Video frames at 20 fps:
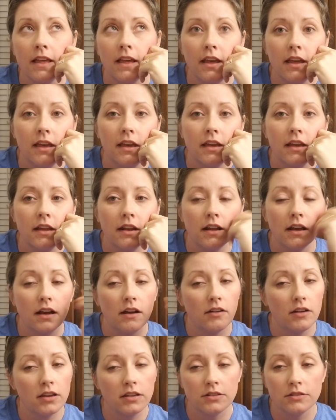and
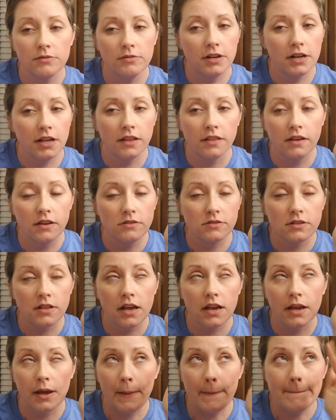I'll get to reading those
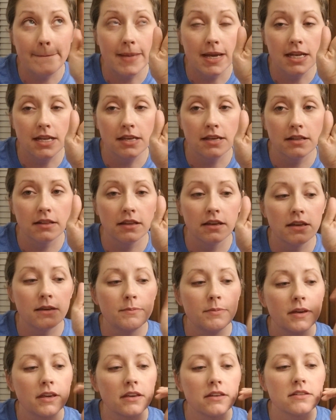like immediately,
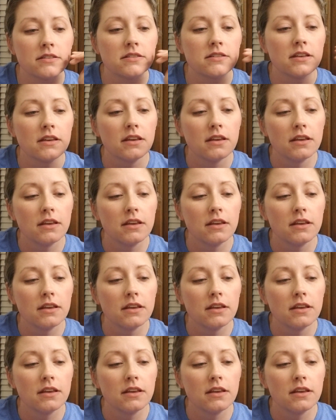because